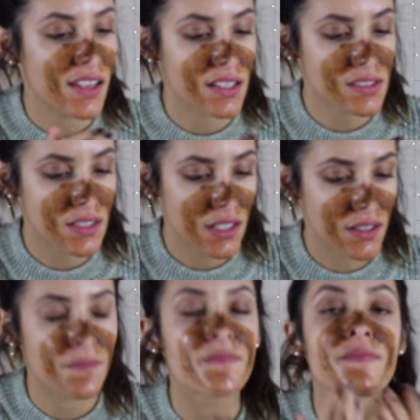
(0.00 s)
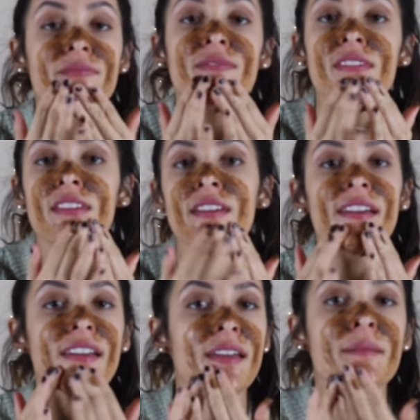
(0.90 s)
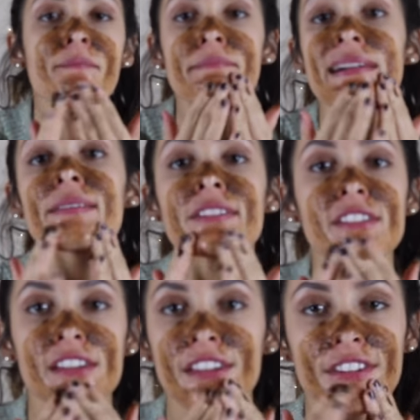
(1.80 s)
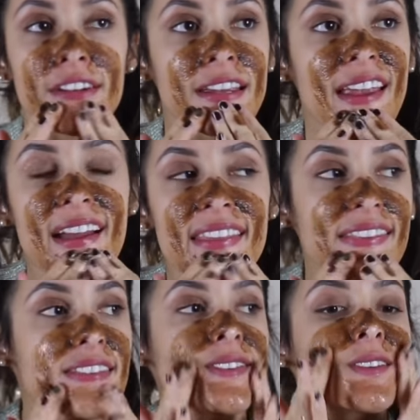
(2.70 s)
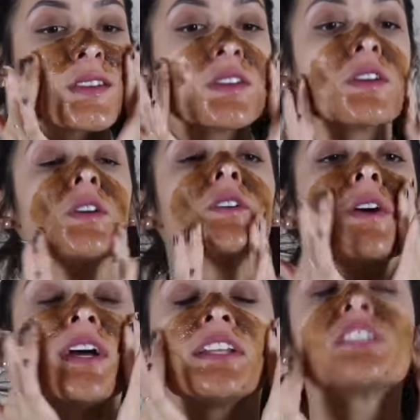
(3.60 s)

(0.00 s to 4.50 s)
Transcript: It's like, it melts in your hands, and